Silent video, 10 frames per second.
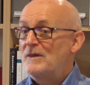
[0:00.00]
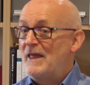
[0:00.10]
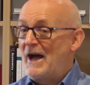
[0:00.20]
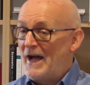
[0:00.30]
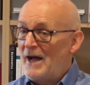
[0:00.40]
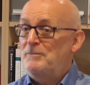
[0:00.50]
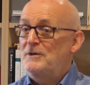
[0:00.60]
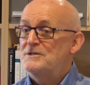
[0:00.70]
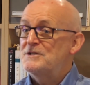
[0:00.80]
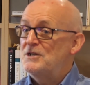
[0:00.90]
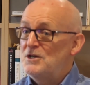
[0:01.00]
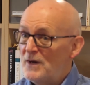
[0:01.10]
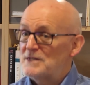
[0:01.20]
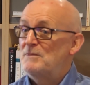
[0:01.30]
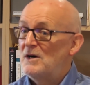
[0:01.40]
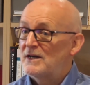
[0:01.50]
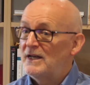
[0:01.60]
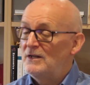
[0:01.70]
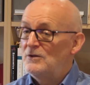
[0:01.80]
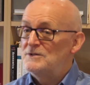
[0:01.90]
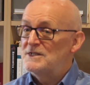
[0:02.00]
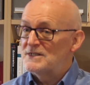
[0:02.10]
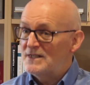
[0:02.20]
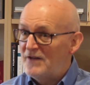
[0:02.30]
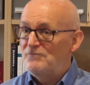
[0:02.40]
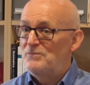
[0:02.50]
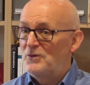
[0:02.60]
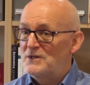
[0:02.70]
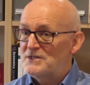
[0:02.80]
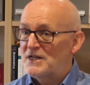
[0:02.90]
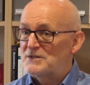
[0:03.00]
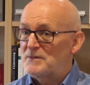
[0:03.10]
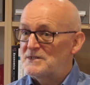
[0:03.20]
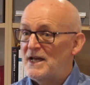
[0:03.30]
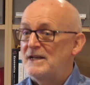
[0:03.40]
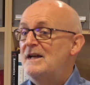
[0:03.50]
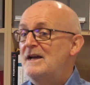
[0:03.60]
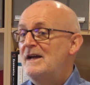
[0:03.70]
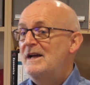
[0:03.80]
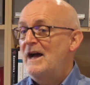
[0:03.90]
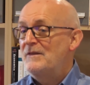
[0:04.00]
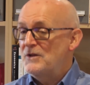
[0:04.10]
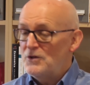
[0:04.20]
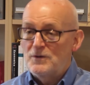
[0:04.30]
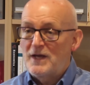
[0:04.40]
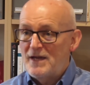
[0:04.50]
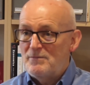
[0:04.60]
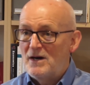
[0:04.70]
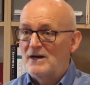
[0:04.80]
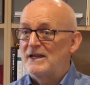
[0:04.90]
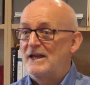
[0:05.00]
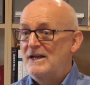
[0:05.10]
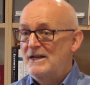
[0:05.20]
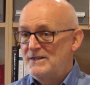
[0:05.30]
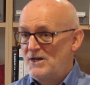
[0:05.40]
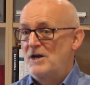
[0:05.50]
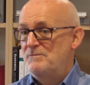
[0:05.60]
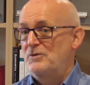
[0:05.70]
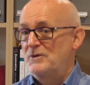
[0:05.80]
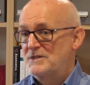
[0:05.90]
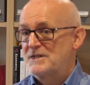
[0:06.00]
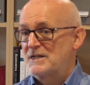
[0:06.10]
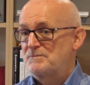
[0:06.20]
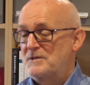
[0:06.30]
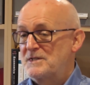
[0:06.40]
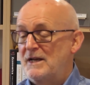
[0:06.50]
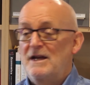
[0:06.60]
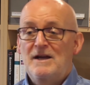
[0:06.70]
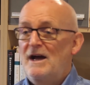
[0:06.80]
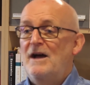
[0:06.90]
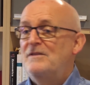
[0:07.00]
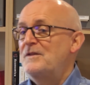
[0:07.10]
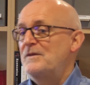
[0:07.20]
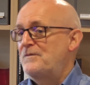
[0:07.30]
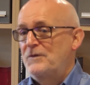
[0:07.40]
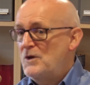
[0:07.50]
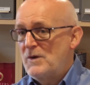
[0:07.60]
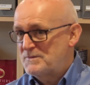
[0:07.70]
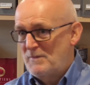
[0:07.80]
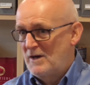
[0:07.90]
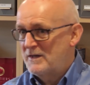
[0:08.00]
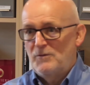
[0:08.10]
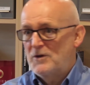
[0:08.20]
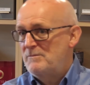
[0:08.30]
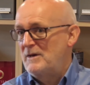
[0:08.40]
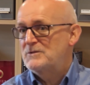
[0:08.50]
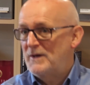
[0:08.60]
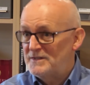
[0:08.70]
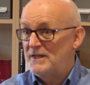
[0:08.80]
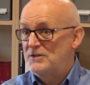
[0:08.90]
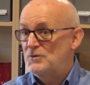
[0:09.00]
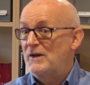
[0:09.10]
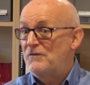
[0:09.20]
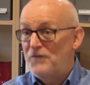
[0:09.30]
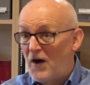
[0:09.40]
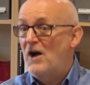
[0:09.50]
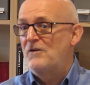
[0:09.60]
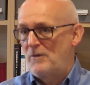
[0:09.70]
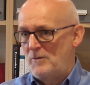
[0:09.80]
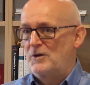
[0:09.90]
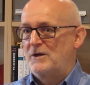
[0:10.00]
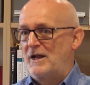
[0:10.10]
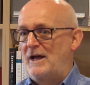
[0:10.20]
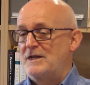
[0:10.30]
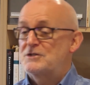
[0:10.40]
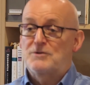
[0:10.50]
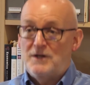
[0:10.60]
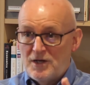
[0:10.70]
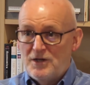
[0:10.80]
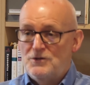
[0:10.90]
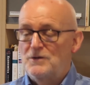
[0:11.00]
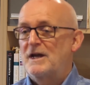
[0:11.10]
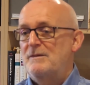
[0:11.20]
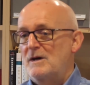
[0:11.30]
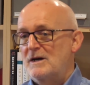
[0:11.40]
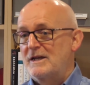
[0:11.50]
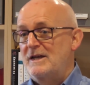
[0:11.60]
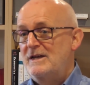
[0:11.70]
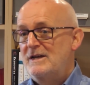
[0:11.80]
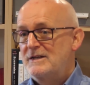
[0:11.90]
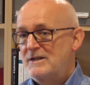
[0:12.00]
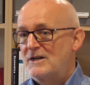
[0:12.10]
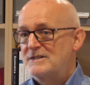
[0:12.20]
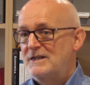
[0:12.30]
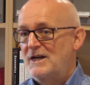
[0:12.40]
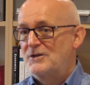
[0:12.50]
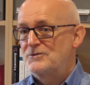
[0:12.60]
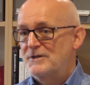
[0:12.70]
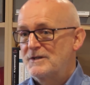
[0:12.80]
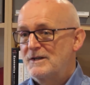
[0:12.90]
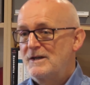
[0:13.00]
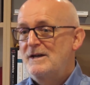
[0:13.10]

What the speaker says: when that happens, the US market loses 11.6% and the UK market 9.6%. And for the US market, we're going back to 1825 when we're looking at history, UK market 1900.